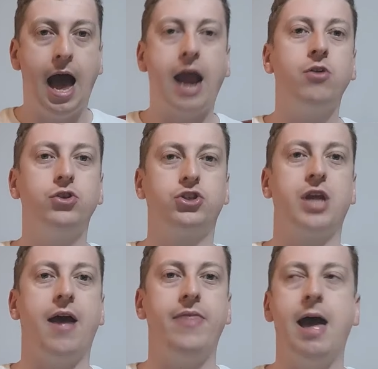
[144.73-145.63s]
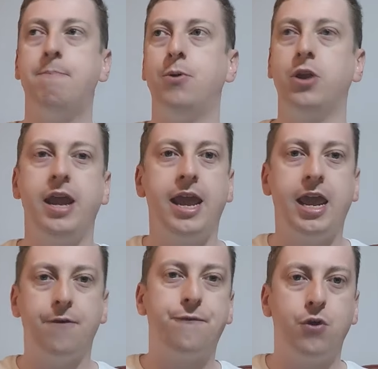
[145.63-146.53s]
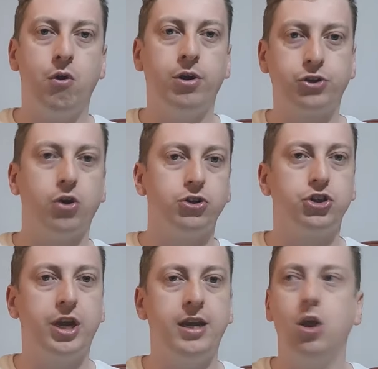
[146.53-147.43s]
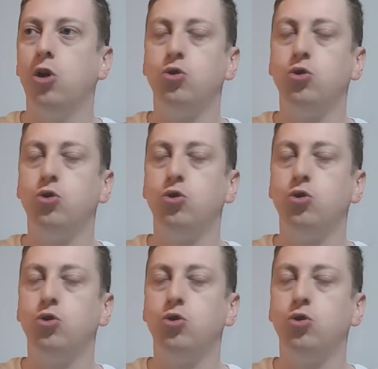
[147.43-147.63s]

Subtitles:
I understand that, but if you're a dirt sheet,